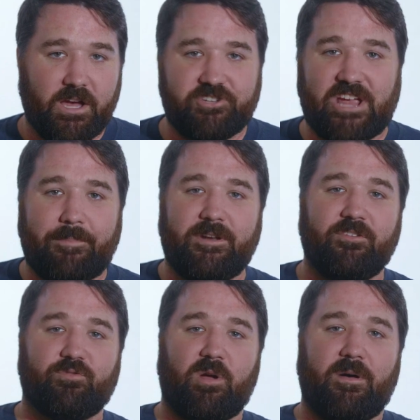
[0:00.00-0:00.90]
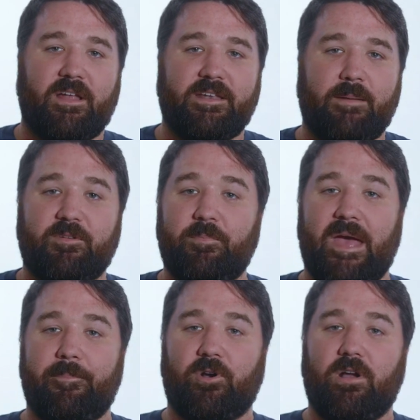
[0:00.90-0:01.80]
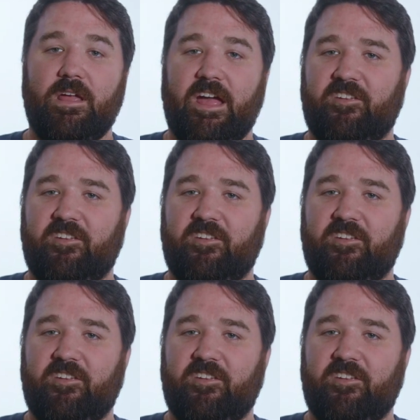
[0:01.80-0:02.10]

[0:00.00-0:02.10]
A Japanese robot named Pepper